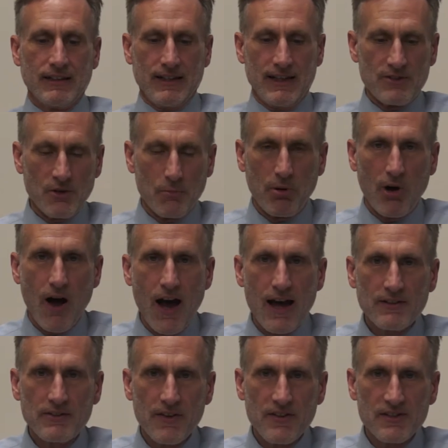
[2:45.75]
is
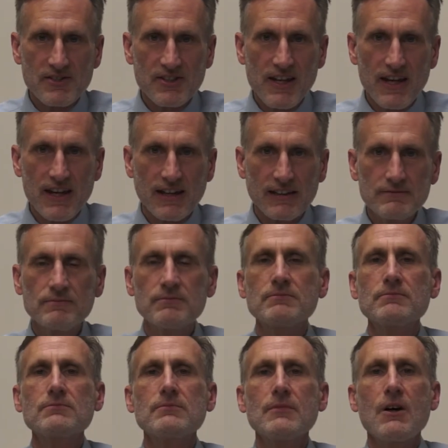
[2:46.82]
applied to the skin,
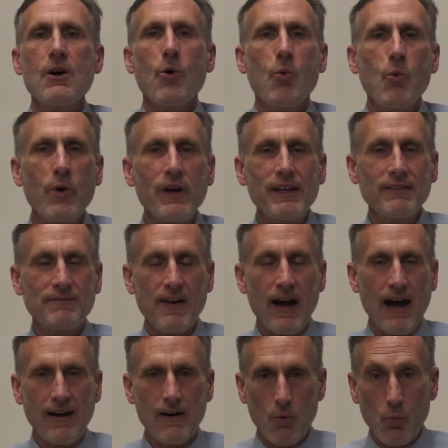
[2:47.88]
we
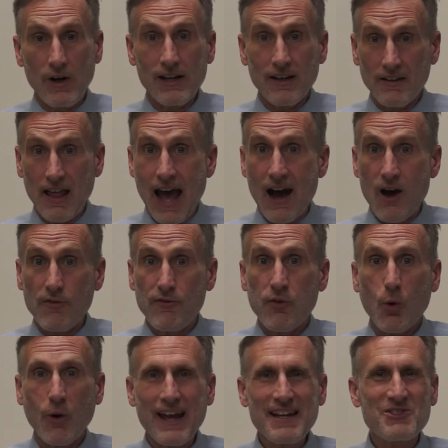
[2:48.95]
allow
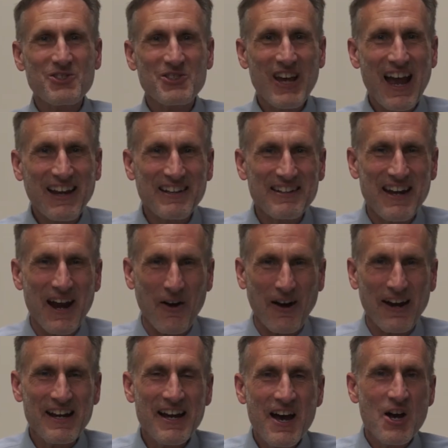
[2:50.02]
for a
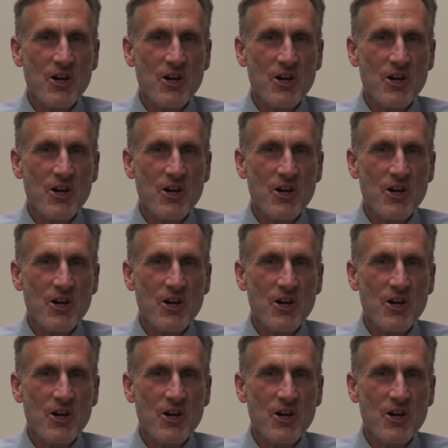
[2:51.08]
secondary